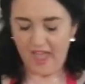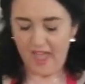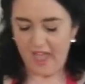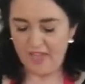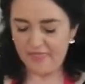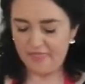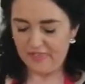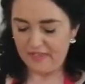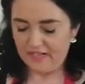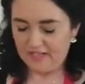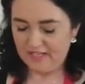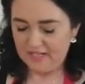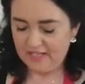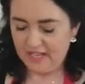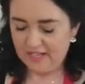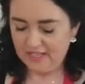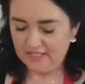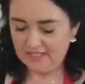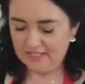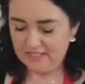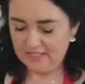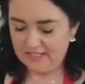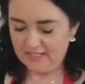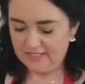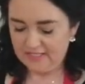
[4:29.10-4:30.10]
and then
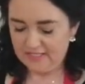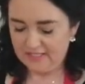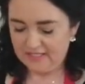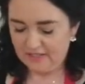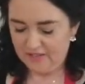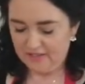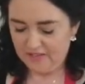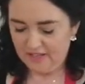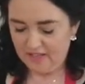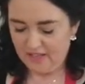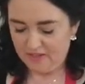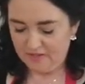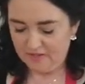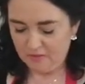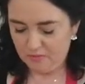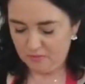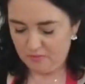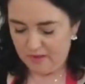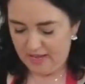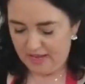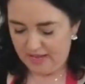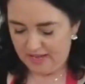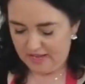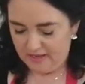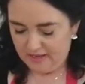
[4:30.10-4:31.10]
cut it the other
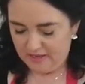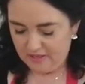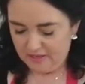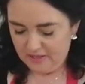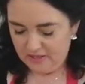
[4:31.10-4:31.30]
way.